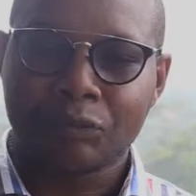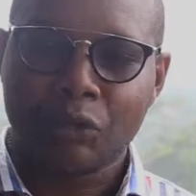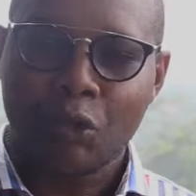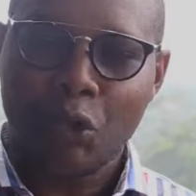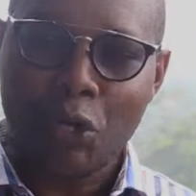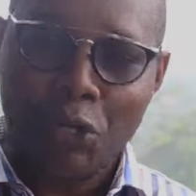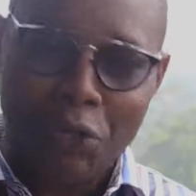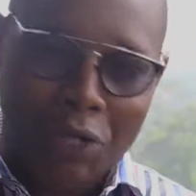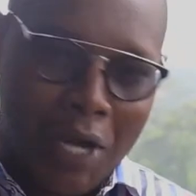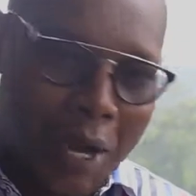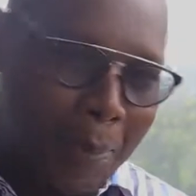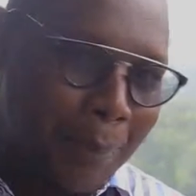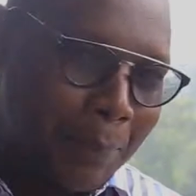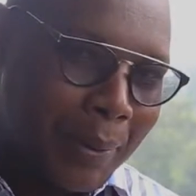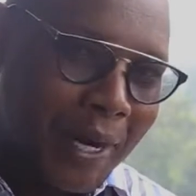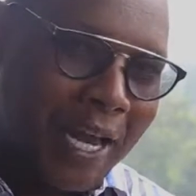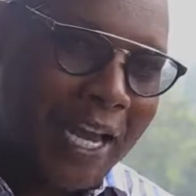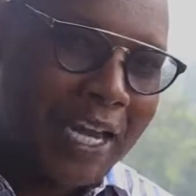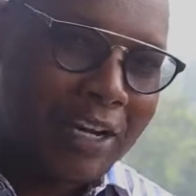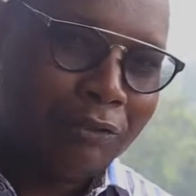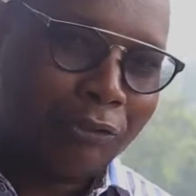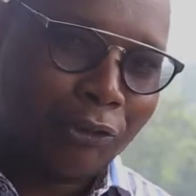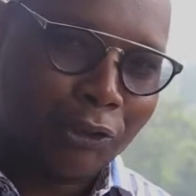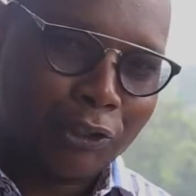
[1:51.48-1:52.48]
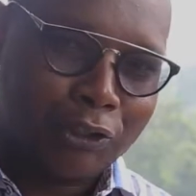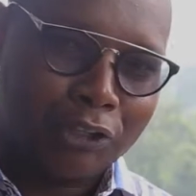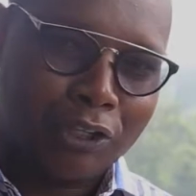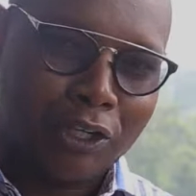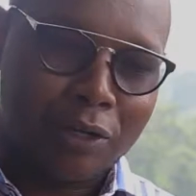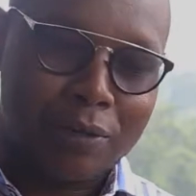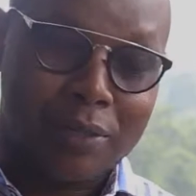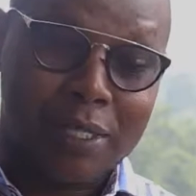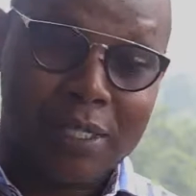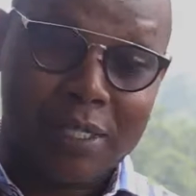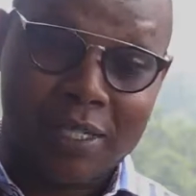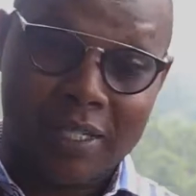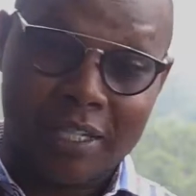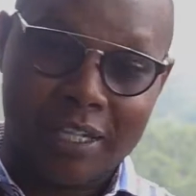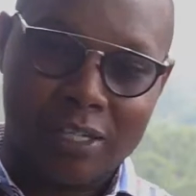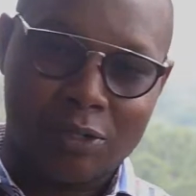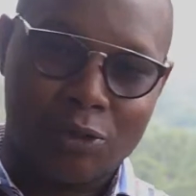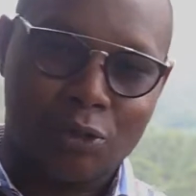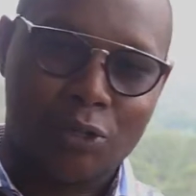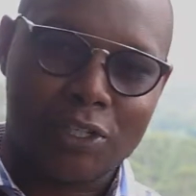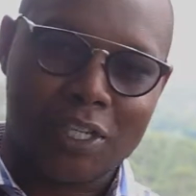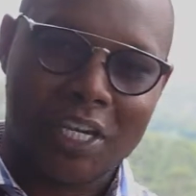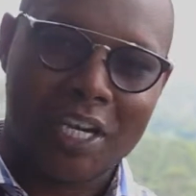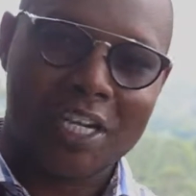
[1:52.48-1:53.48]
when we applied for jobs, this
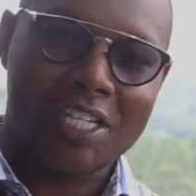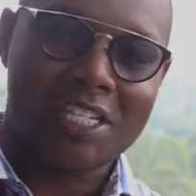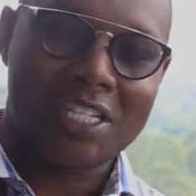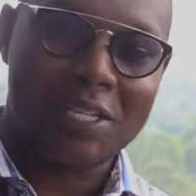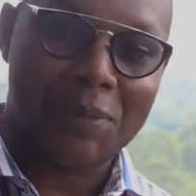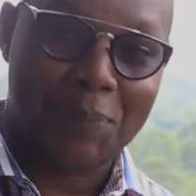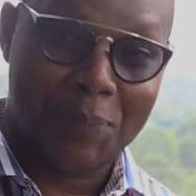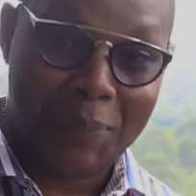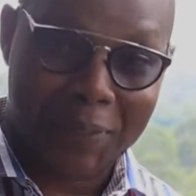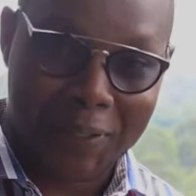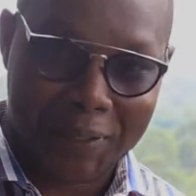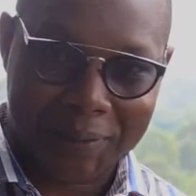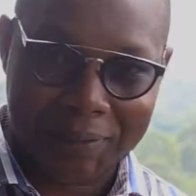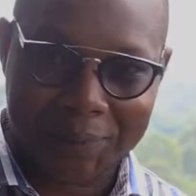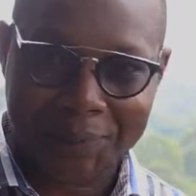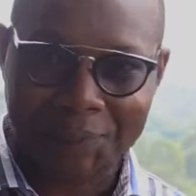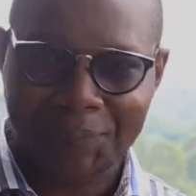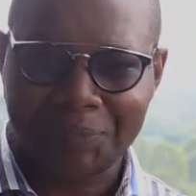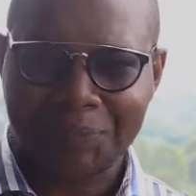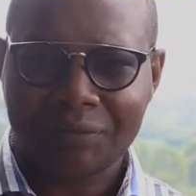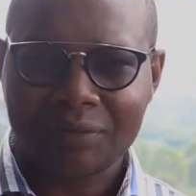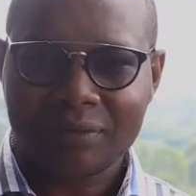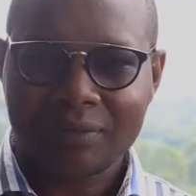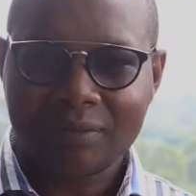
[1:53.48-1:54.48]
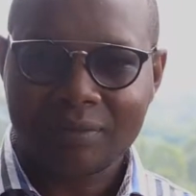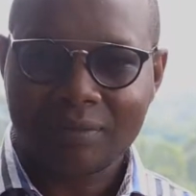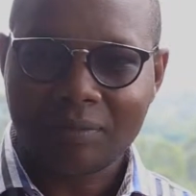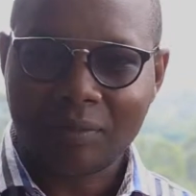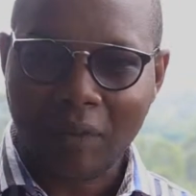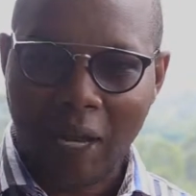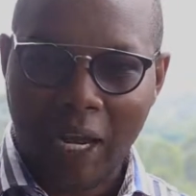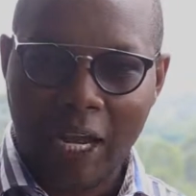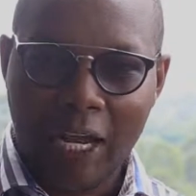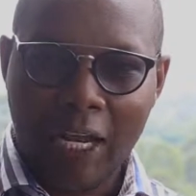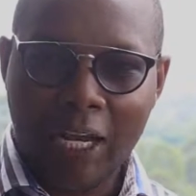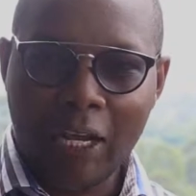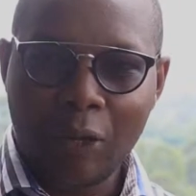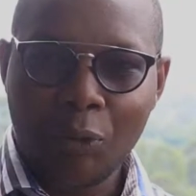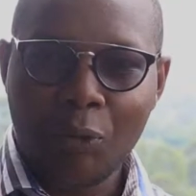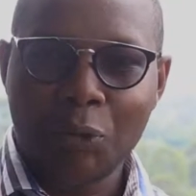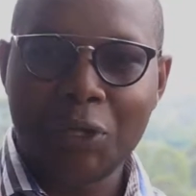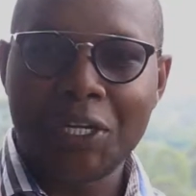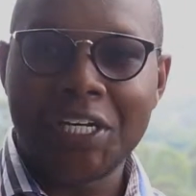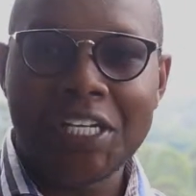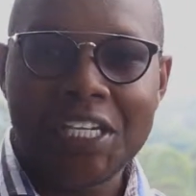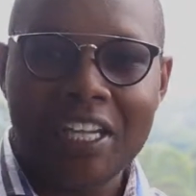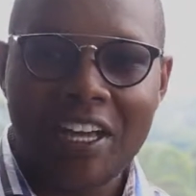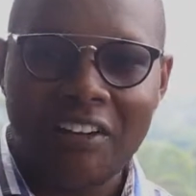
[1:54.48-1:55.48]
was KCB.
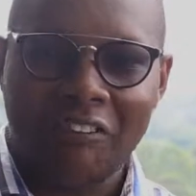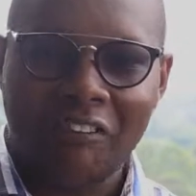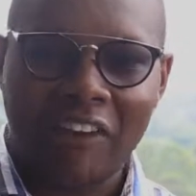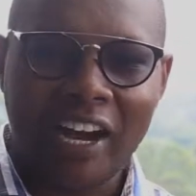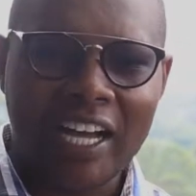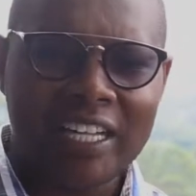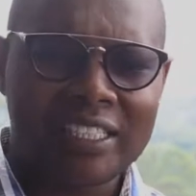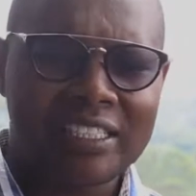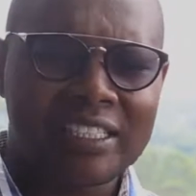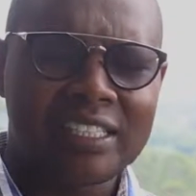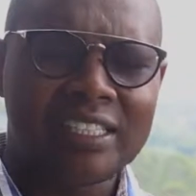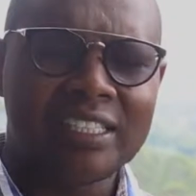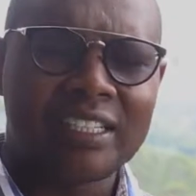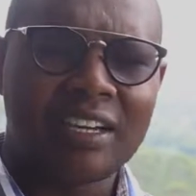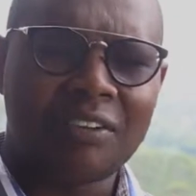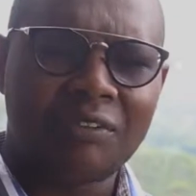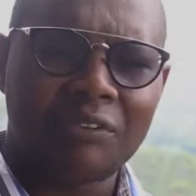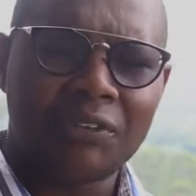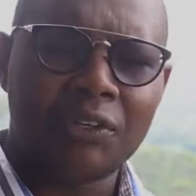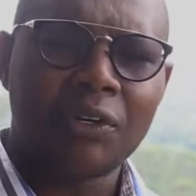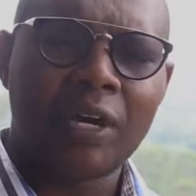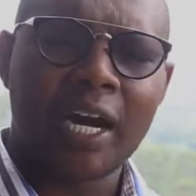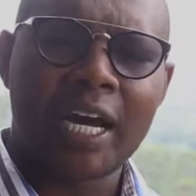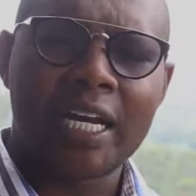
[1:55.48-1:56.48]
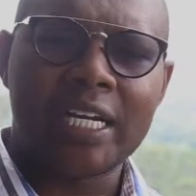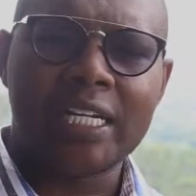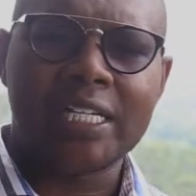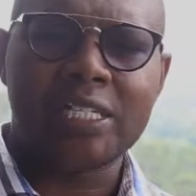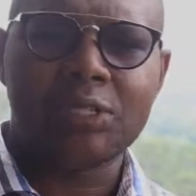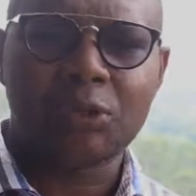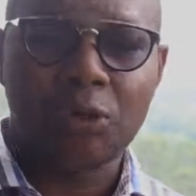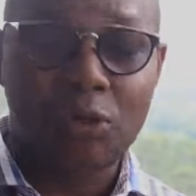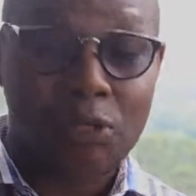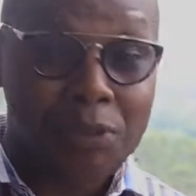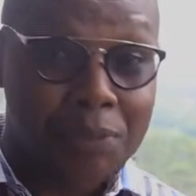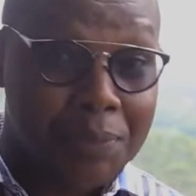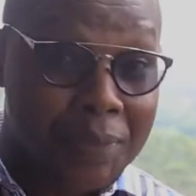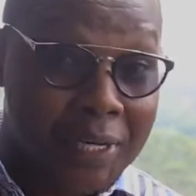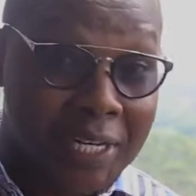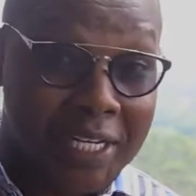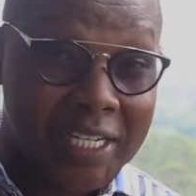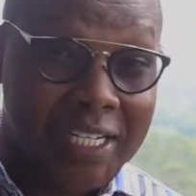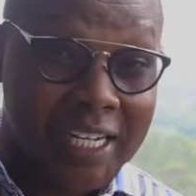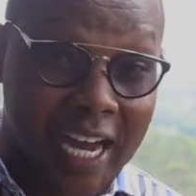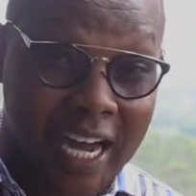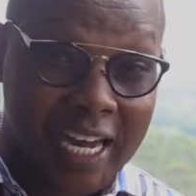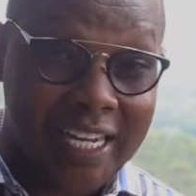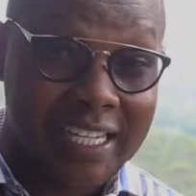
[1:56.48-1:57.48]
We did the first interview and it was
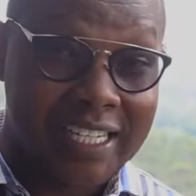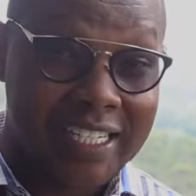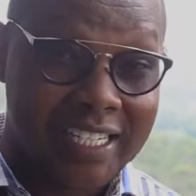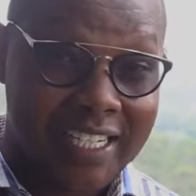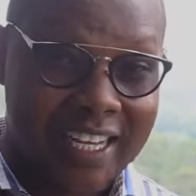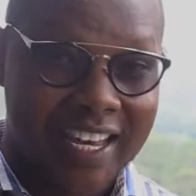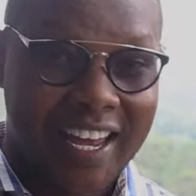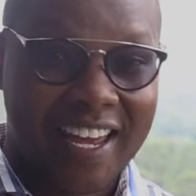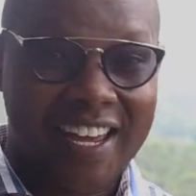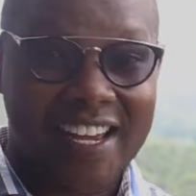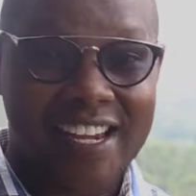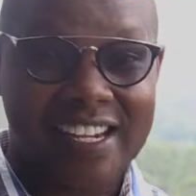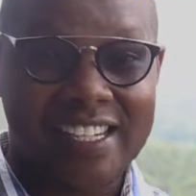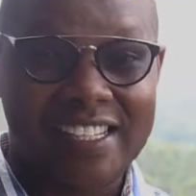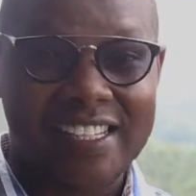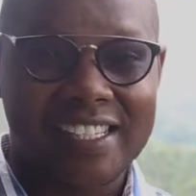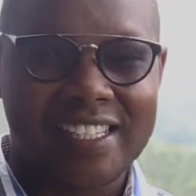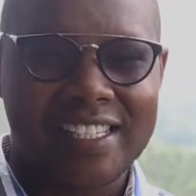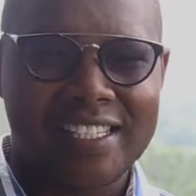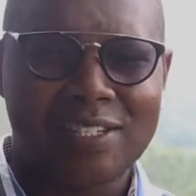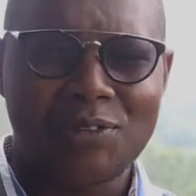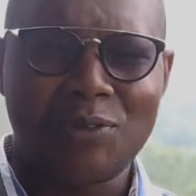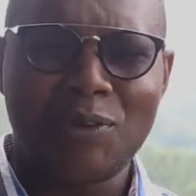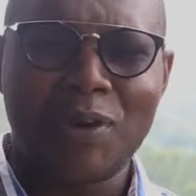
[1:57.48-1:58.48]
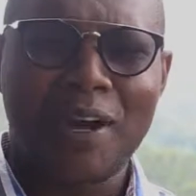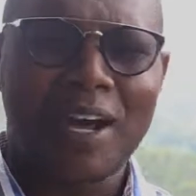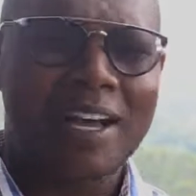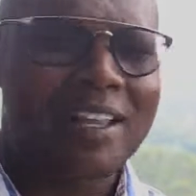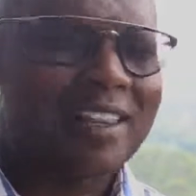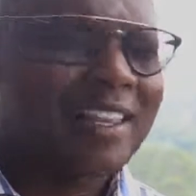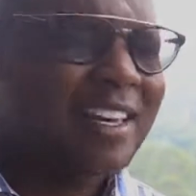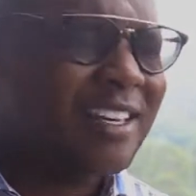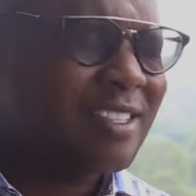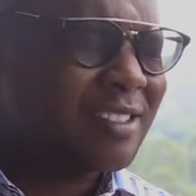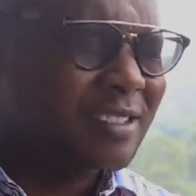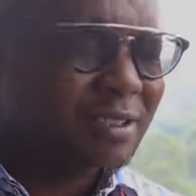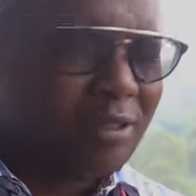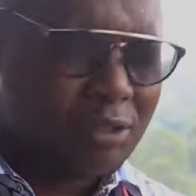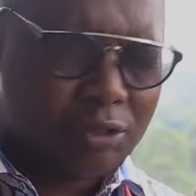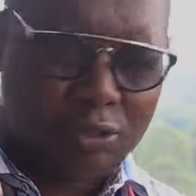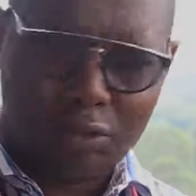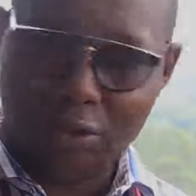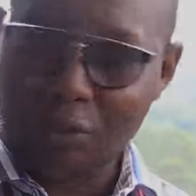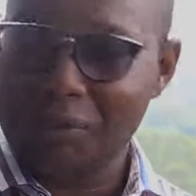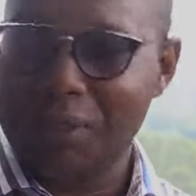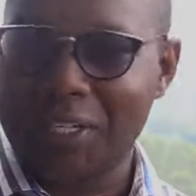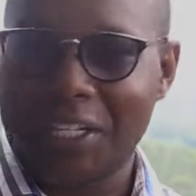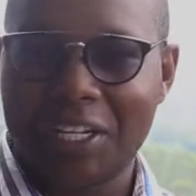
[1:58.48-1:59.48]
being done in KICC. There's
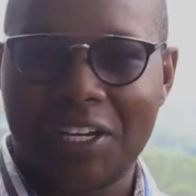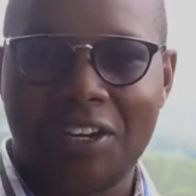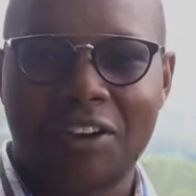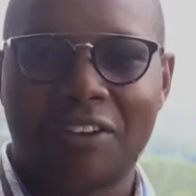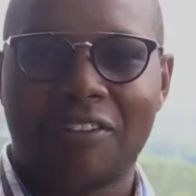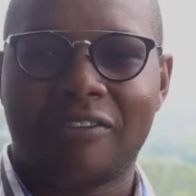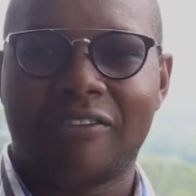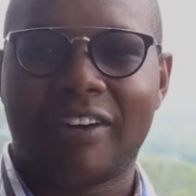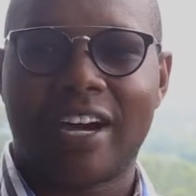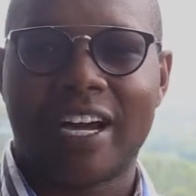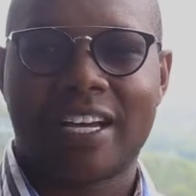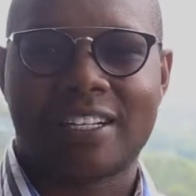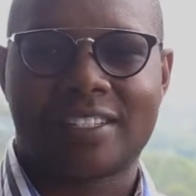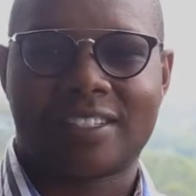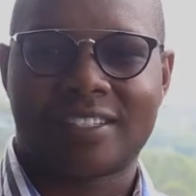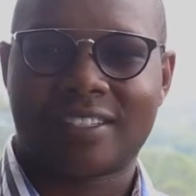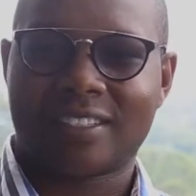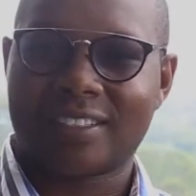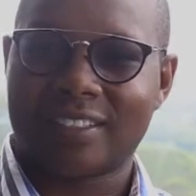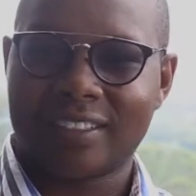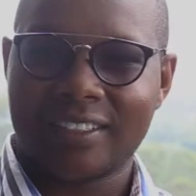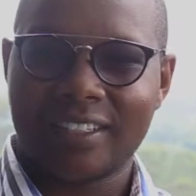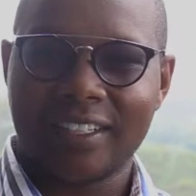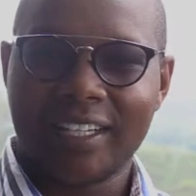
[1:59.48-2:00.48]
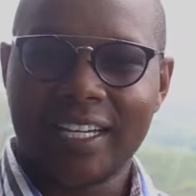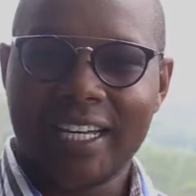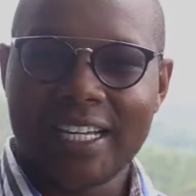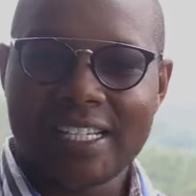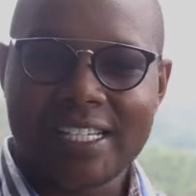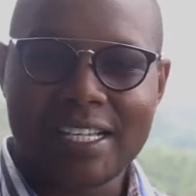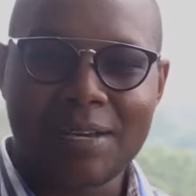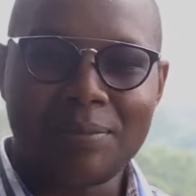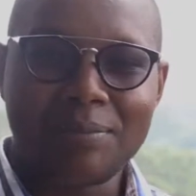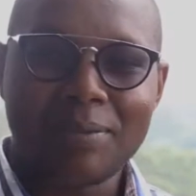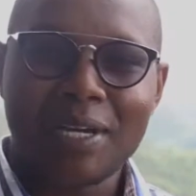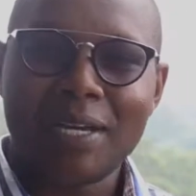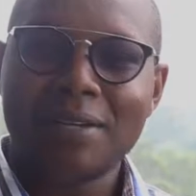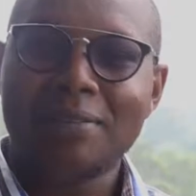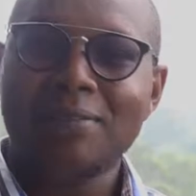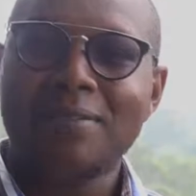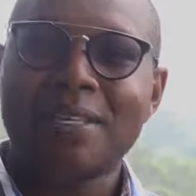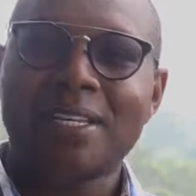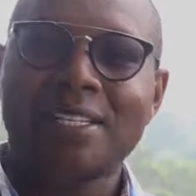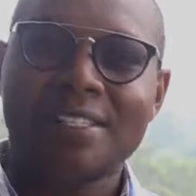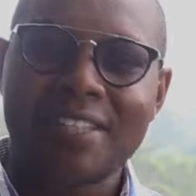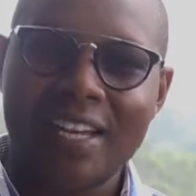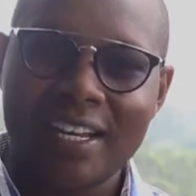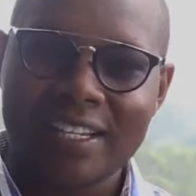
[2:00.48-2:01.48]
so many of us. Sometimes
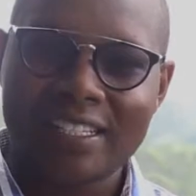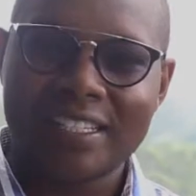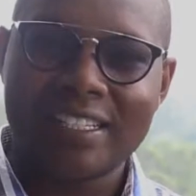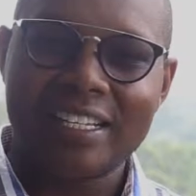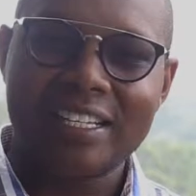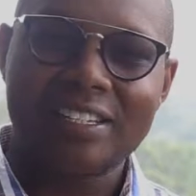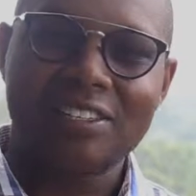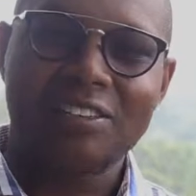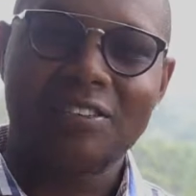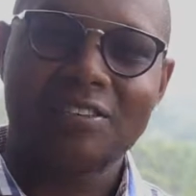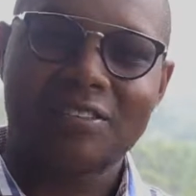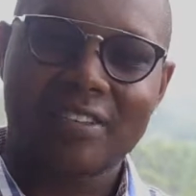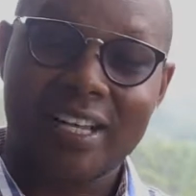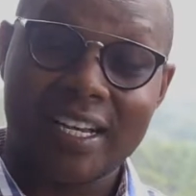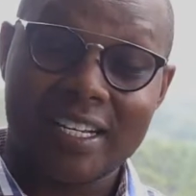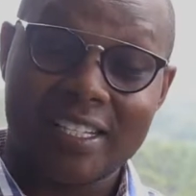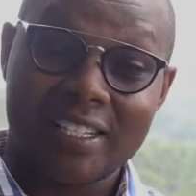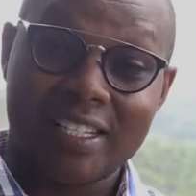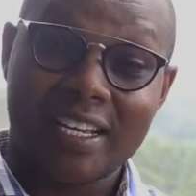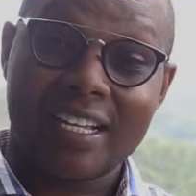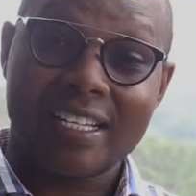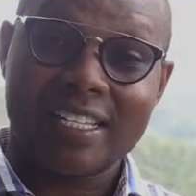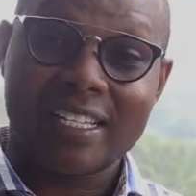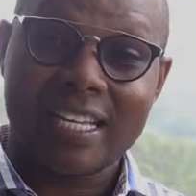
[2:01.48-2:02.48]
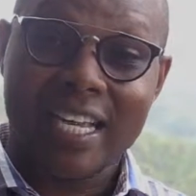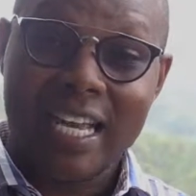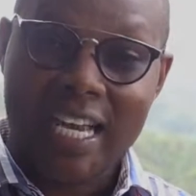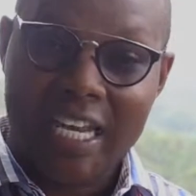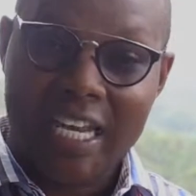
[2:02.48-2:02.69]
the chances of success